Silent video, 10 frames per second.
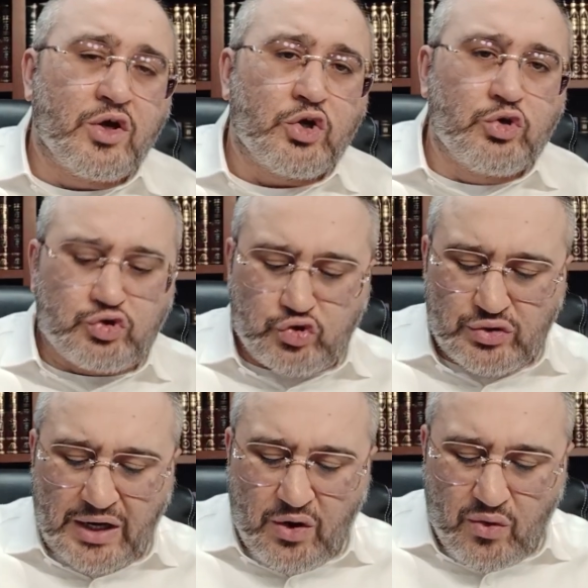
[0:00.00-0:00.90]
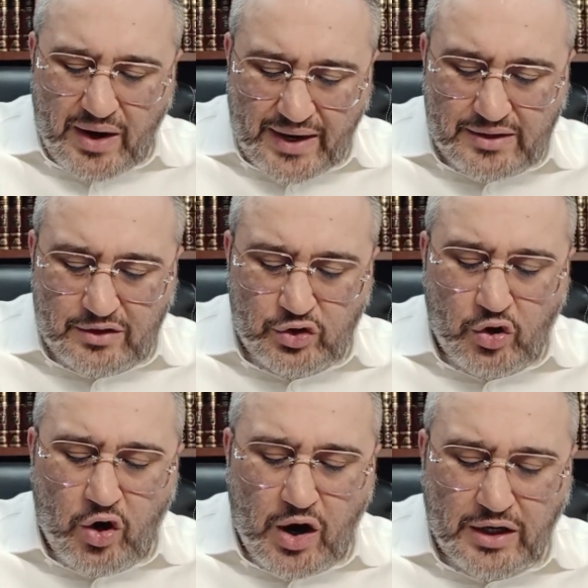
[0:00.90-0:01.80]
You should direct
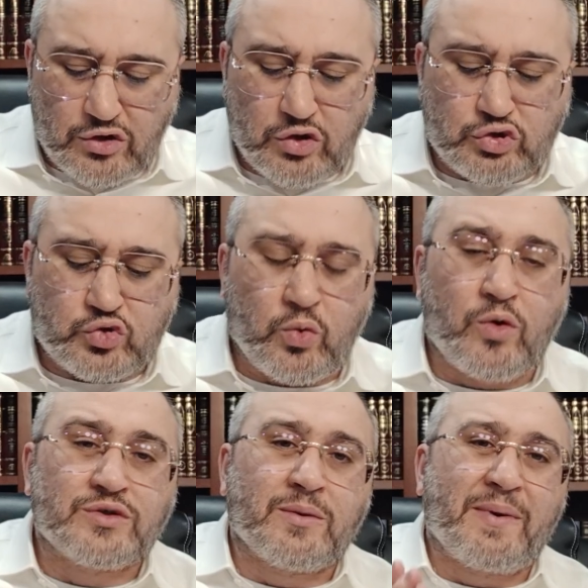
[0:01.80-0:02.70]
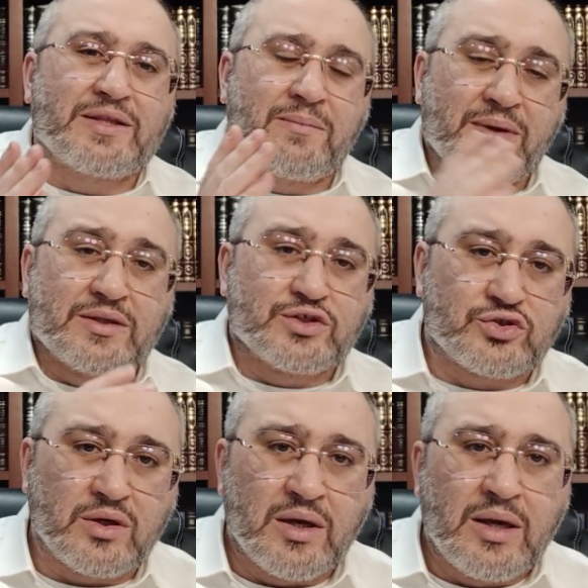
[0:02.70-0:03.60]
your heart towards the Beit
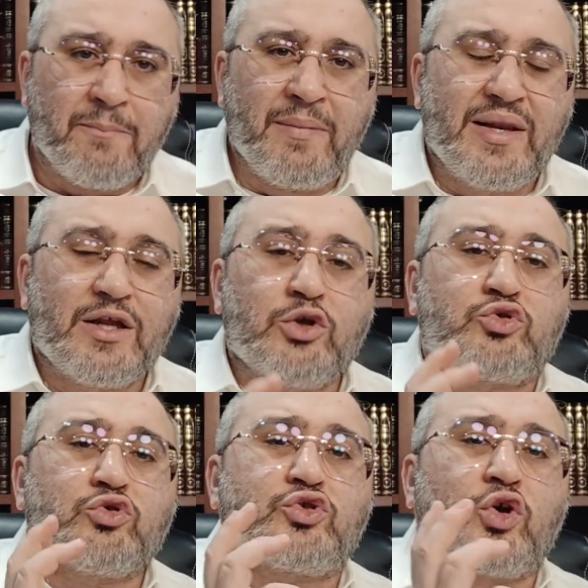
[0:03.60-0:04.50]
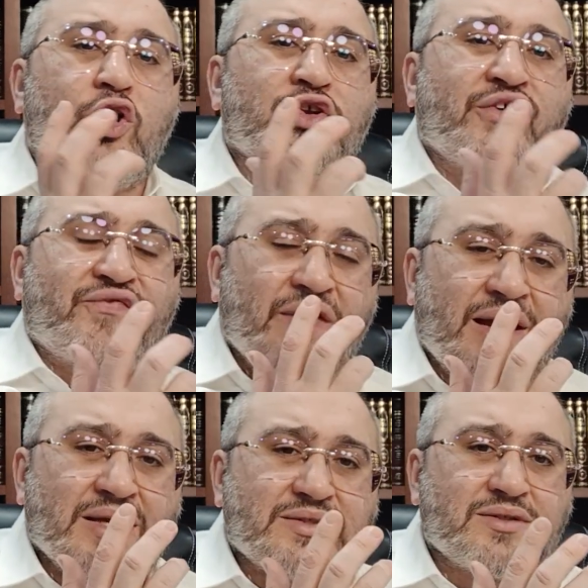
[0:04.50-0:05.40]
Hamikdash, meaning you should turn your
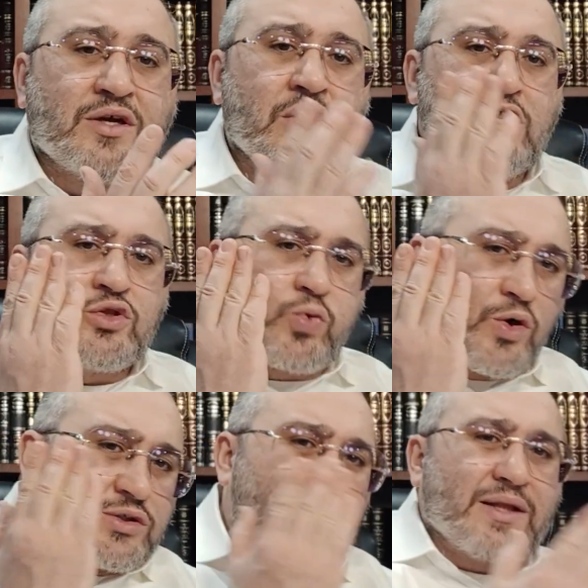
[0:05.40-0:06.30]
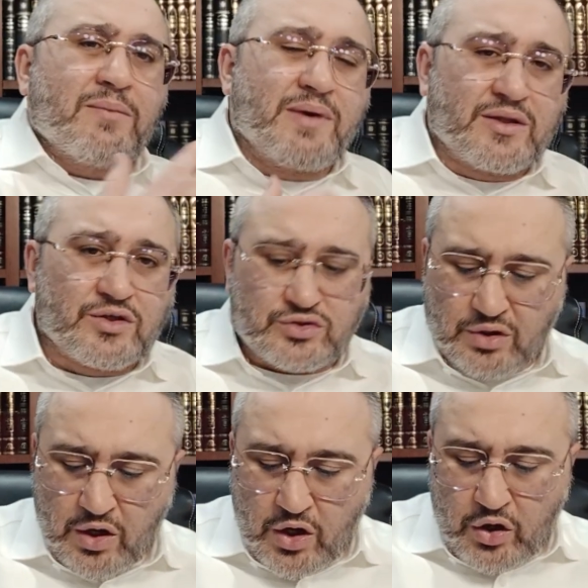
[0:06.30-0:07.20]
face towards the Beit
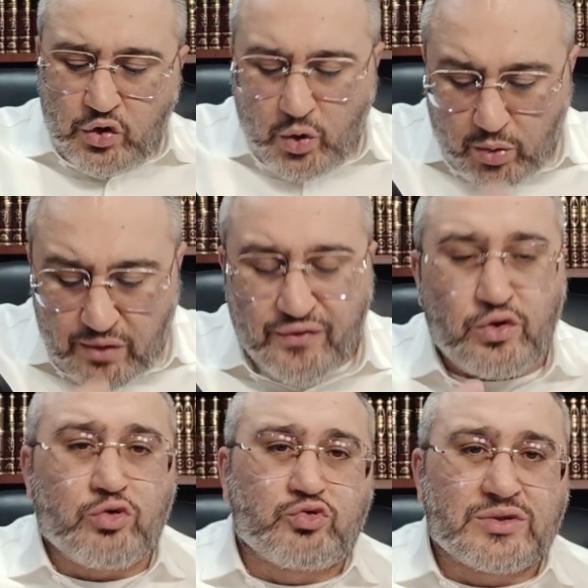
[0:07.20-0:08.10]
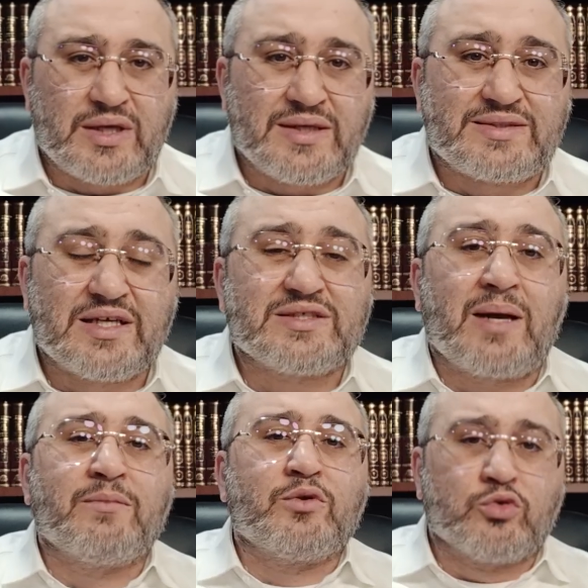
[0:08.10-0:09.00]
Hamikdash. You would have thought to say, since
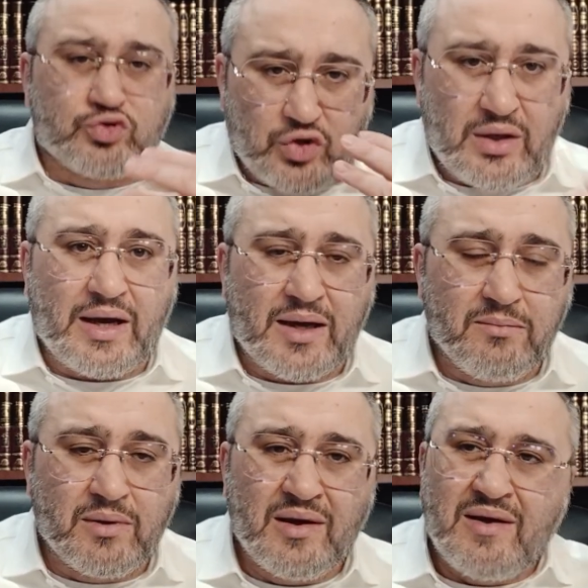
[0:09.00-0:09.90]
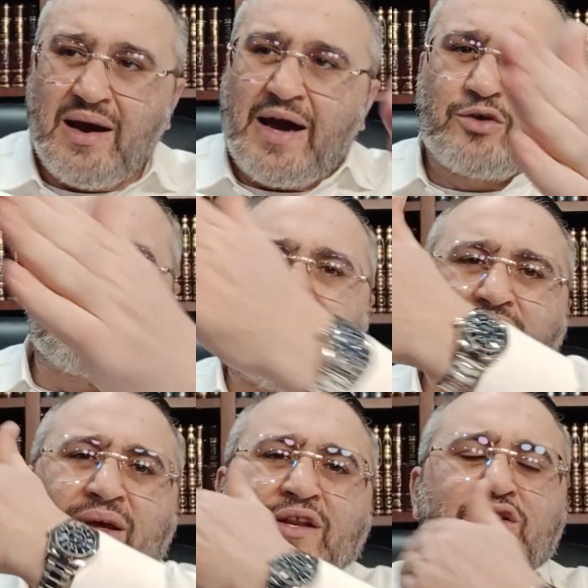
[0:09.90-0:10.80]
I'm in Yerushalayim, I could
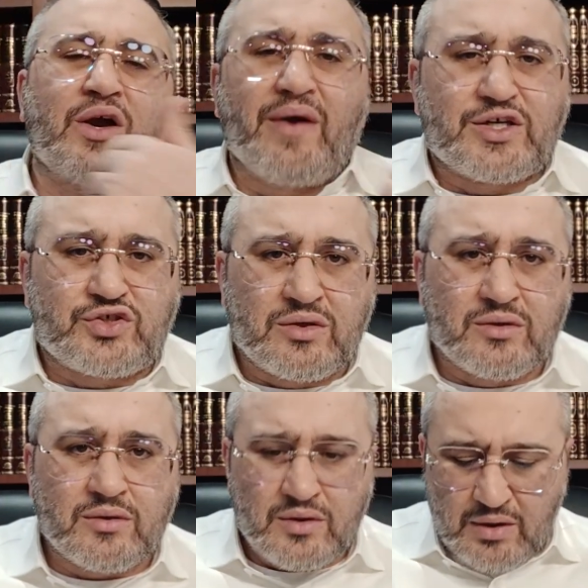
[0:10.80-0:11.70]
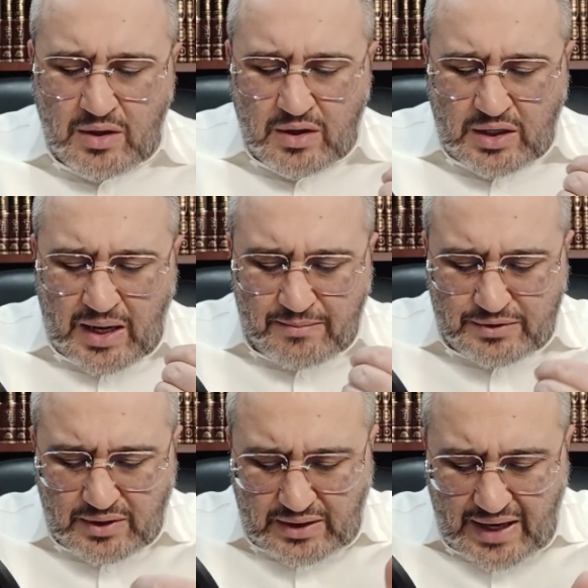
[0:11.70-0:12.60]
daven any direction.
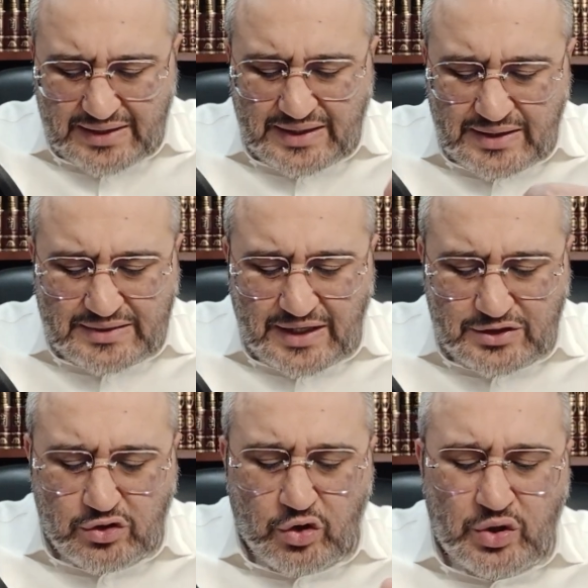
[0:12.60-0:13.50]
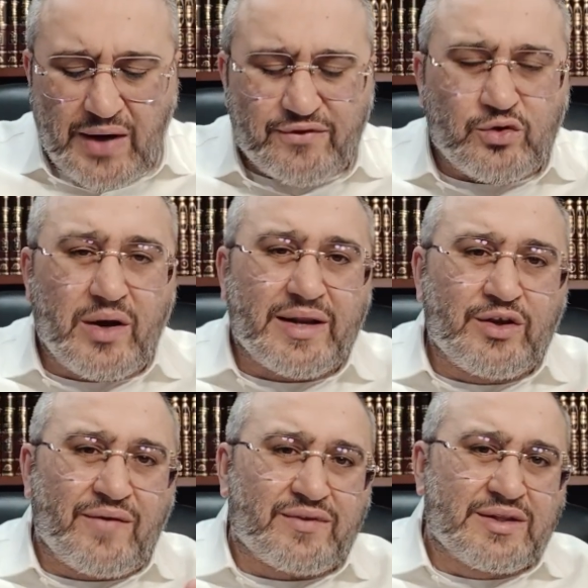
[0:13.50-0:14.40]
Comes the Kahati and he tells you, you have to go ahead
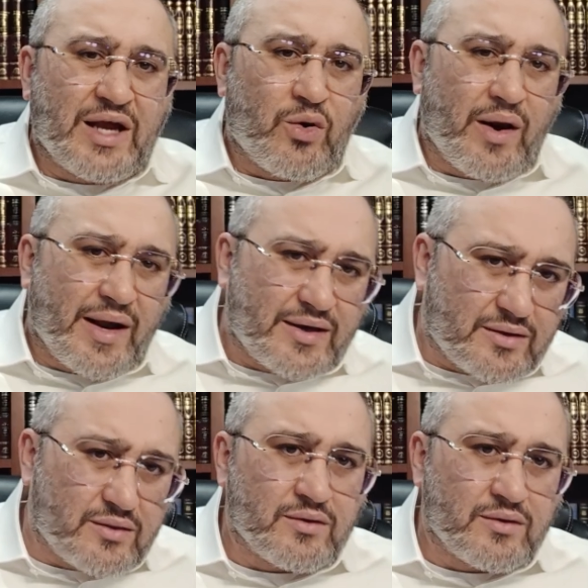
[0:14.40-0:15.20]
and you have to direct